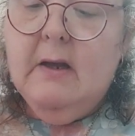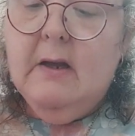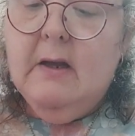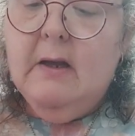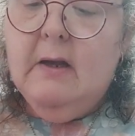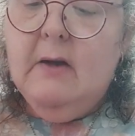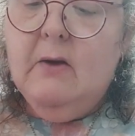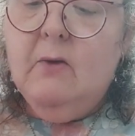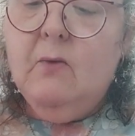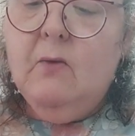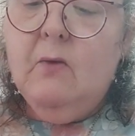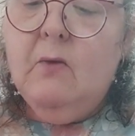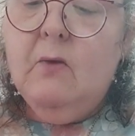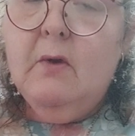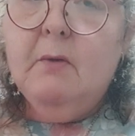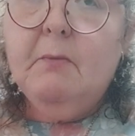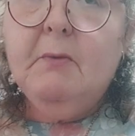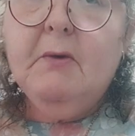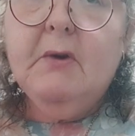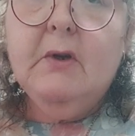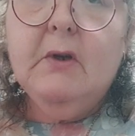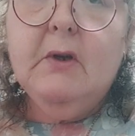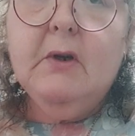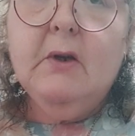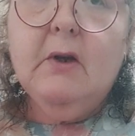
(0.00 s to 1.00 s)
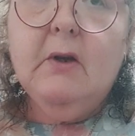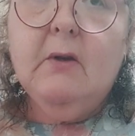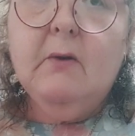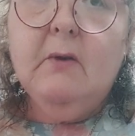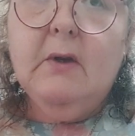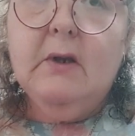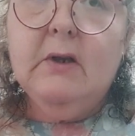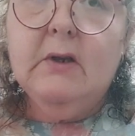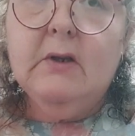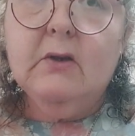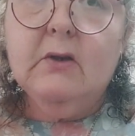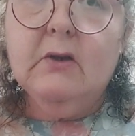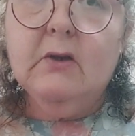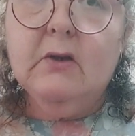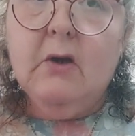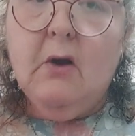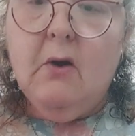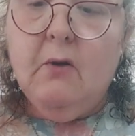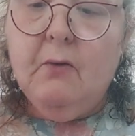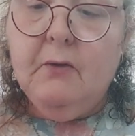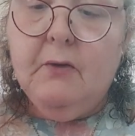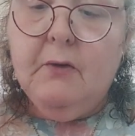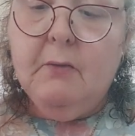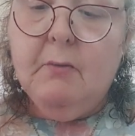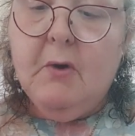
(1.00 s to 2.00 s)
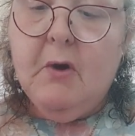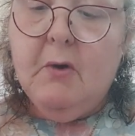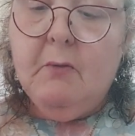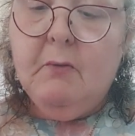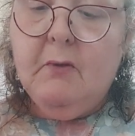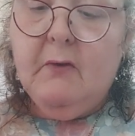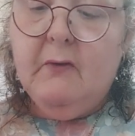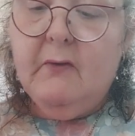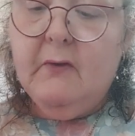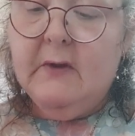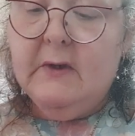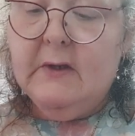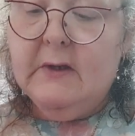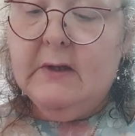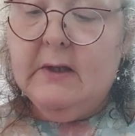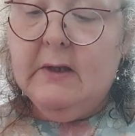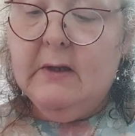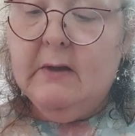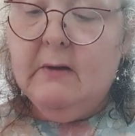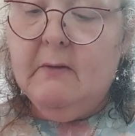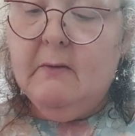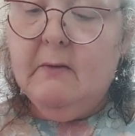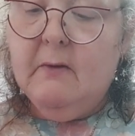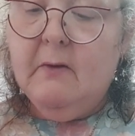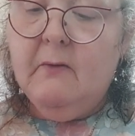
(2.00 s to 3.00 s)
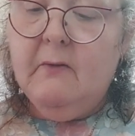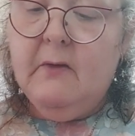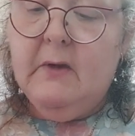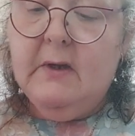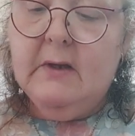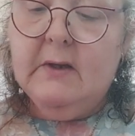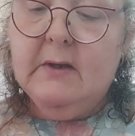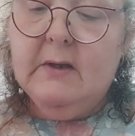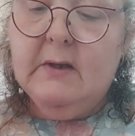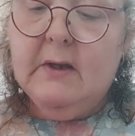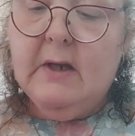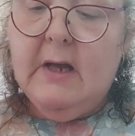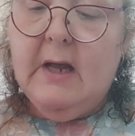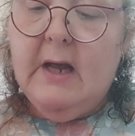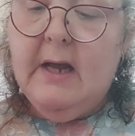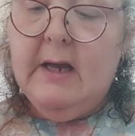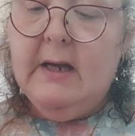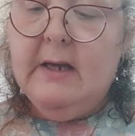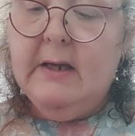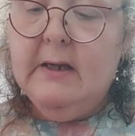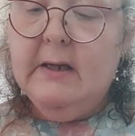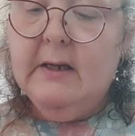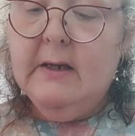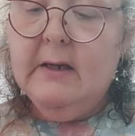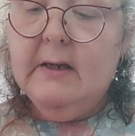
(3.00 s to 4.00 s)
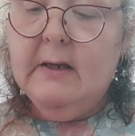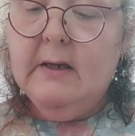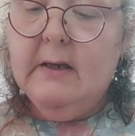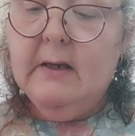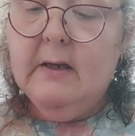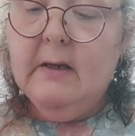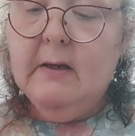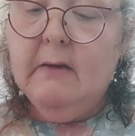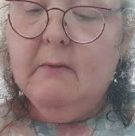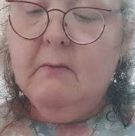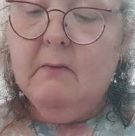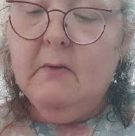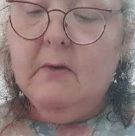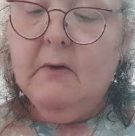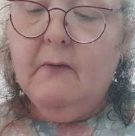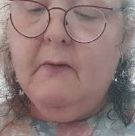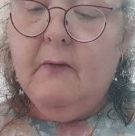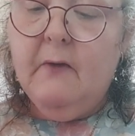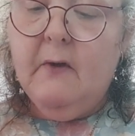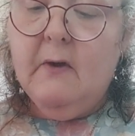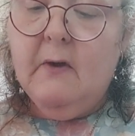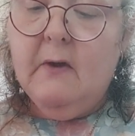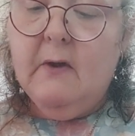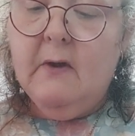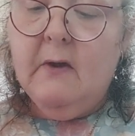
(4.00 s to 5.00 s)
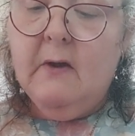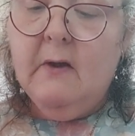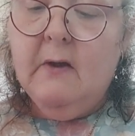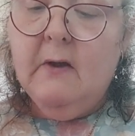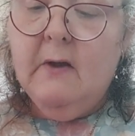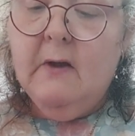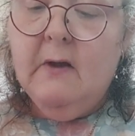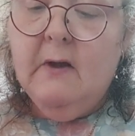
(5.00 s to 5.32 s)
And all I'm going to do is just hold the bottom of his head, the fur,